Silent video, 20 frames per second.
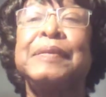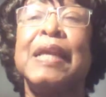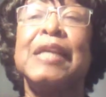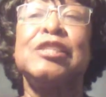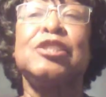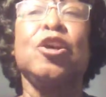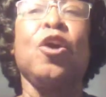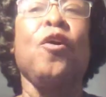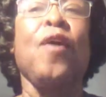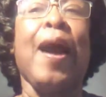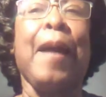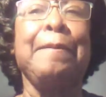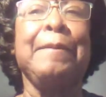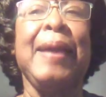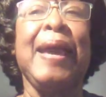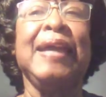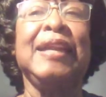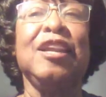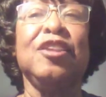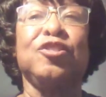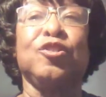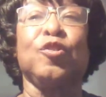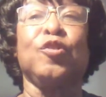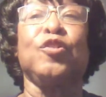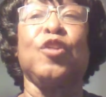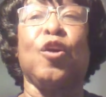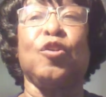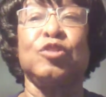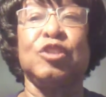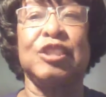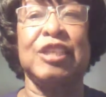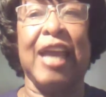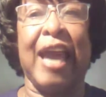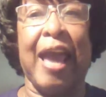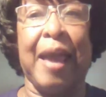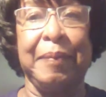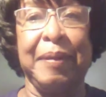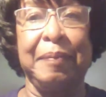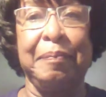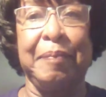So I made it through those
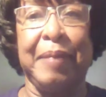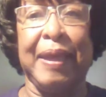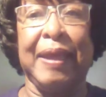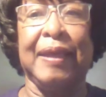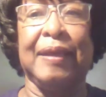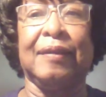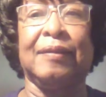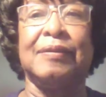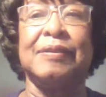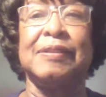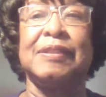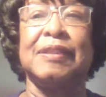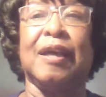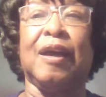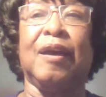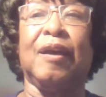chiming bells